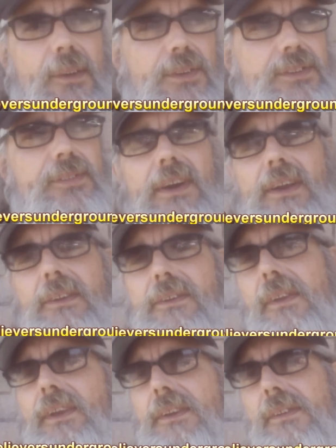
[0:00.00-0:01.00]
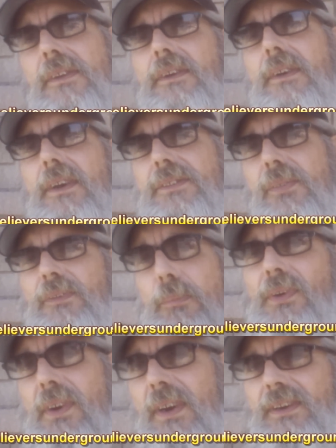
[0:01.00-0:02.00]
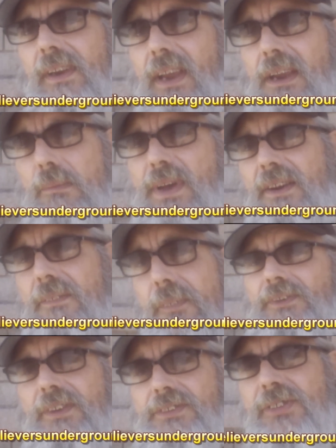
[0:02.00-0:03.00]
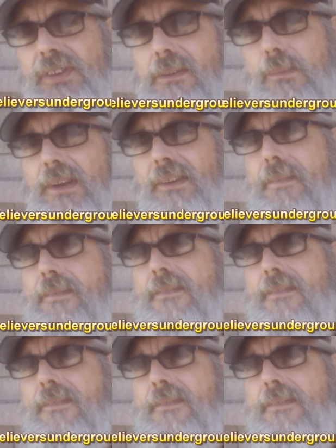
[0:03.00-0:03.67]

I, was reading through this newest report that came out of Fukushima.